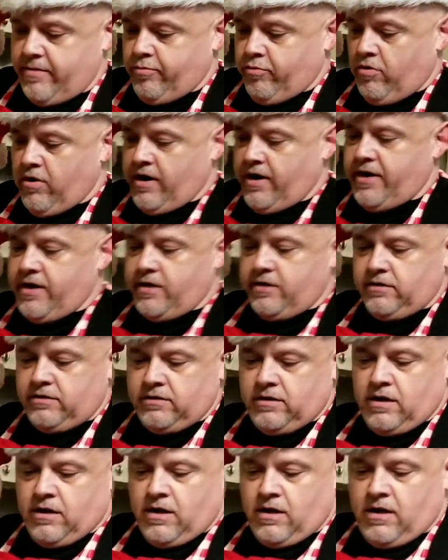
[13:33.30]
products.
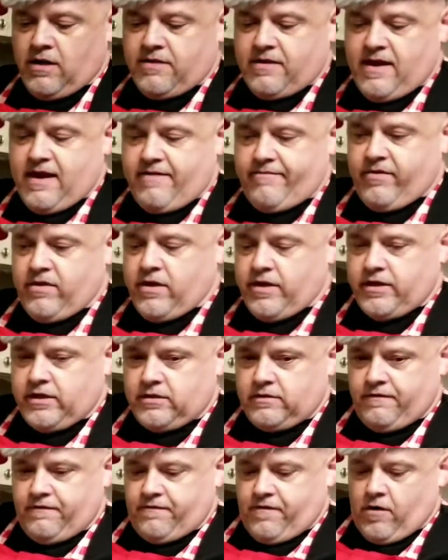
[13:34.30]
They have a nice
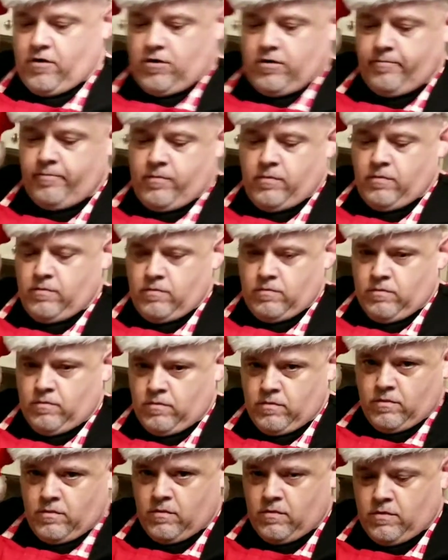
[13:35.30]
firm
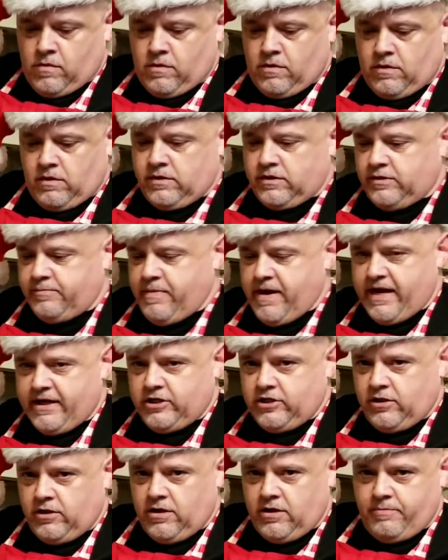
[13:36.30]

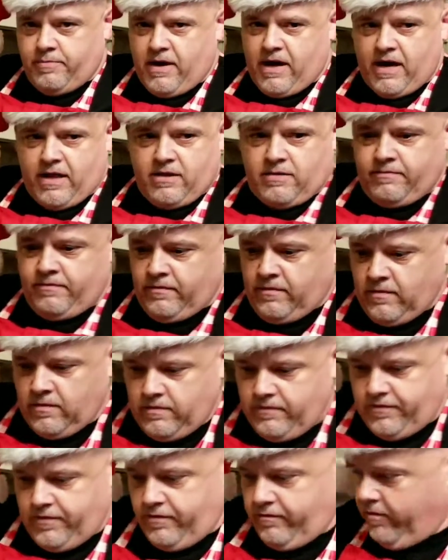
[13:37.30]
spatula bottom
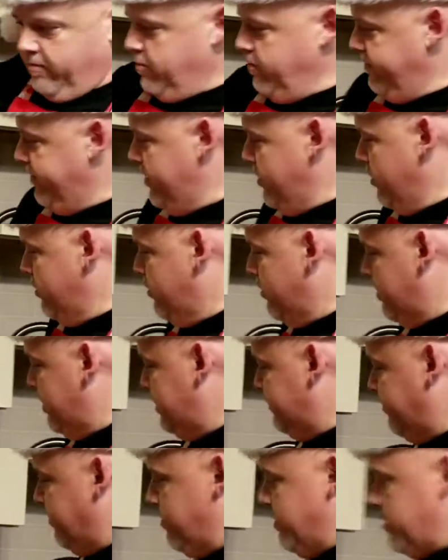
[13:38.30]
for removing your cookies
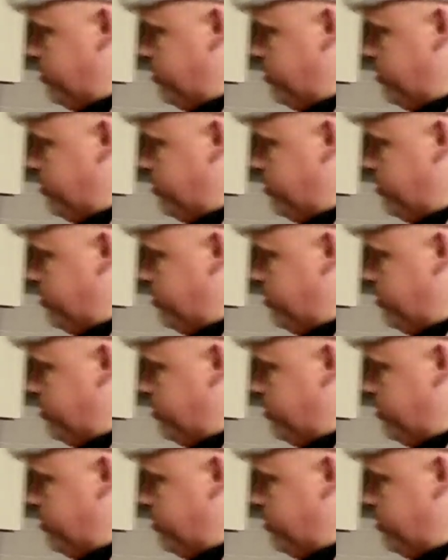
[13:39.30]
from the